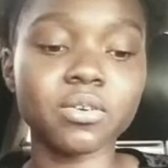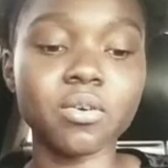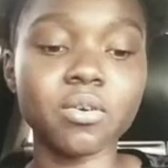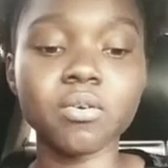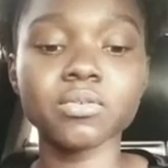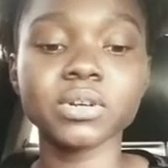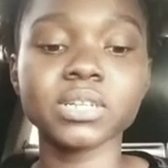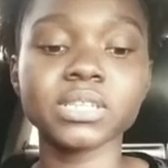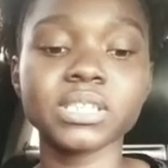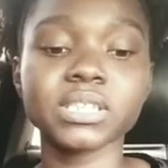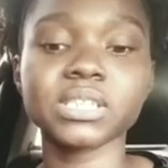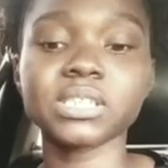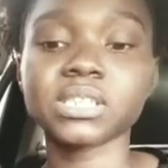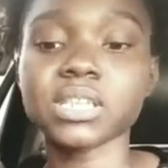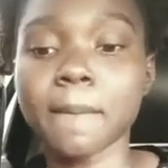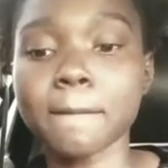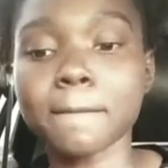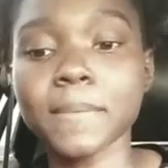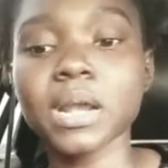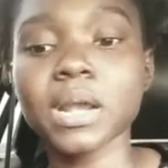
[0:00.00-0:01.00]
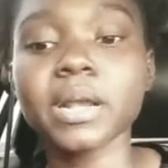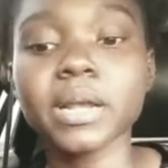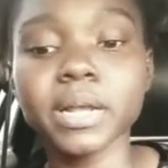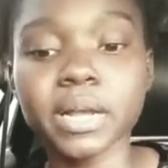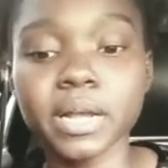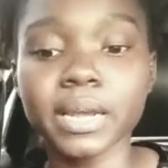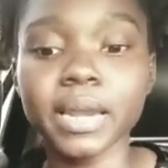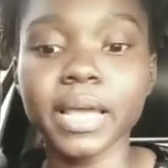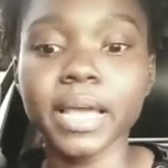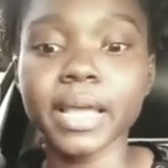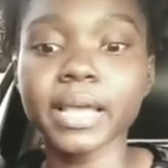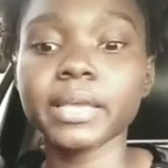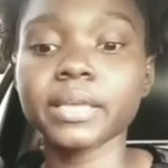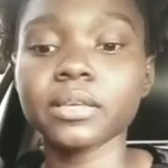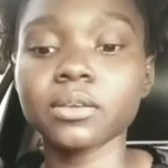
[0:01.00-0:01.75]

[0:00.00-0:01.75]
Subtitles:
yo, this is America, like,